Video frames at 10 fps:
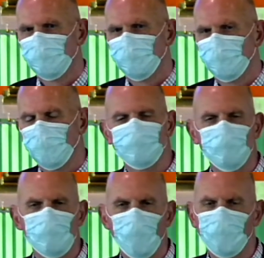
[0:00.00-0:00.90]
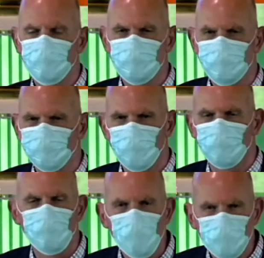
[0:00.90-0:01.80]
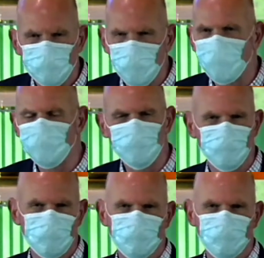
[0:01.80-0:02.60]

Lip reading: And regardless of our motivation,